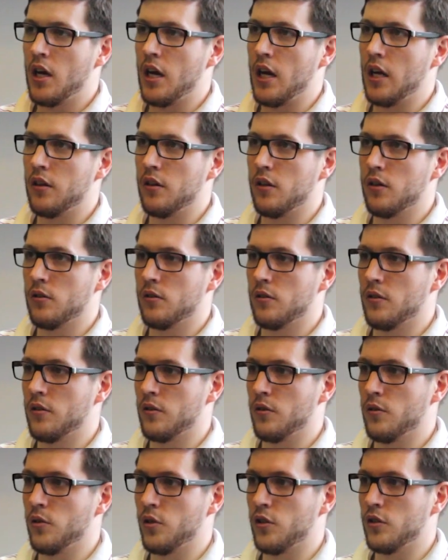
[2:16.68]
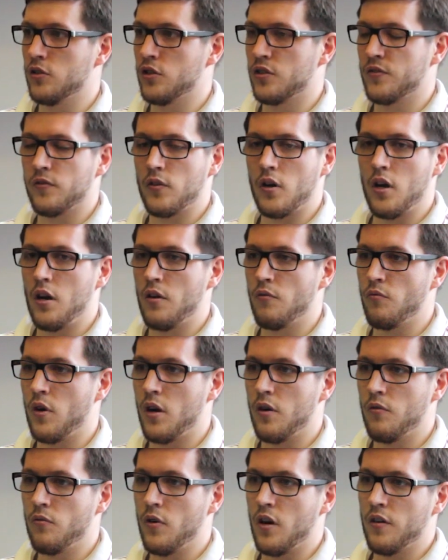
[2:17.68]
and they're looking just for
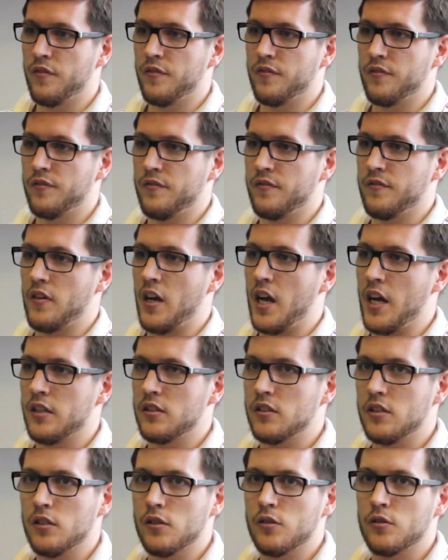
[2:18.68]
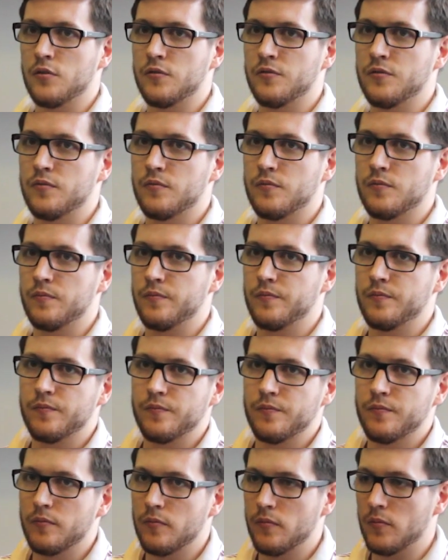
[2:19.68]
a rough idea of
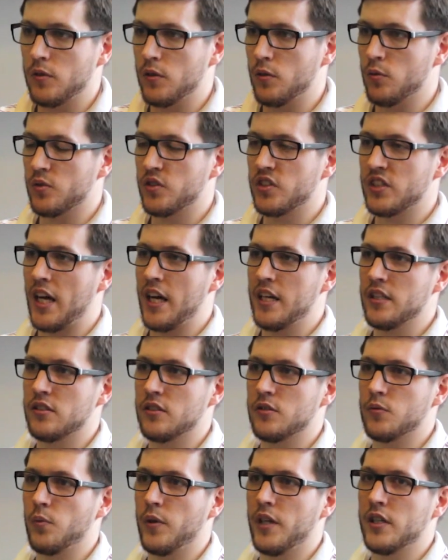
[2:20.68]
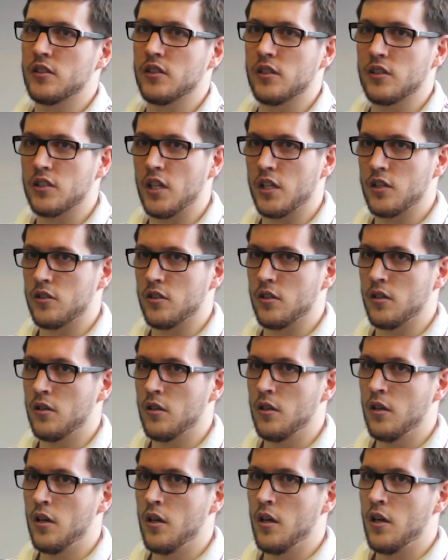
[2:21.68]
sizes, weights, etc.,
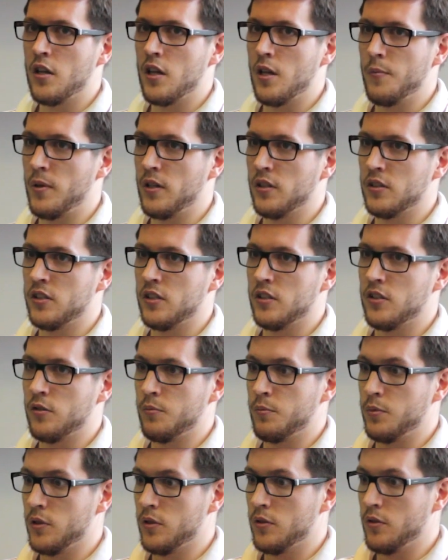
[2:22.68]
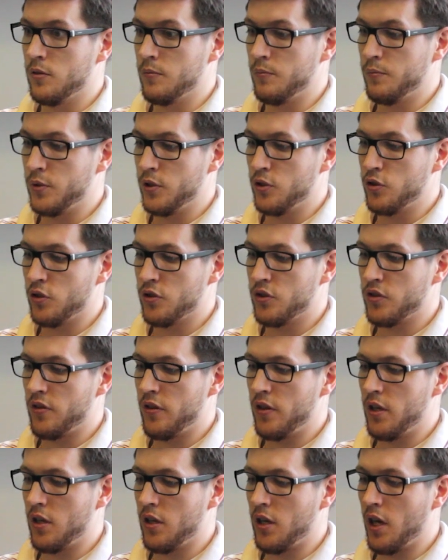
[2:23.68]
the ability to produce
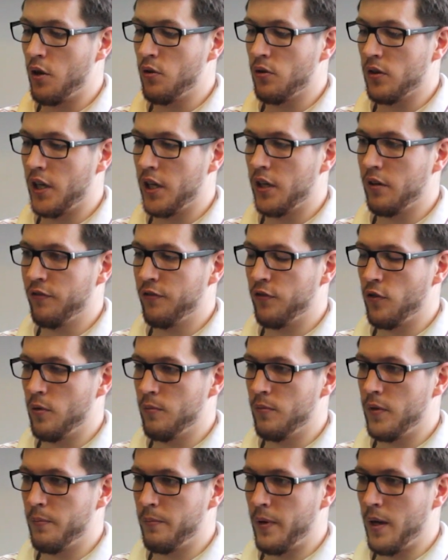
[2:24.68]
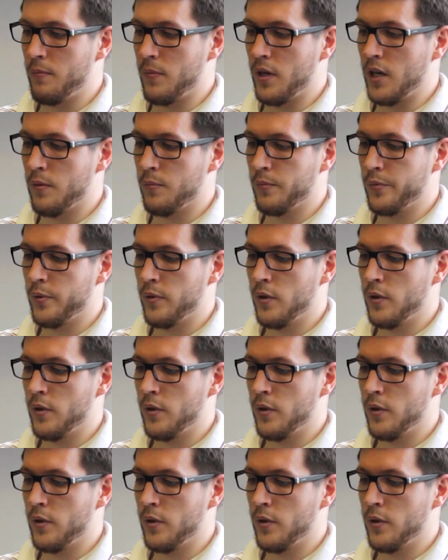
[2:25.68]
the outline from the bitmap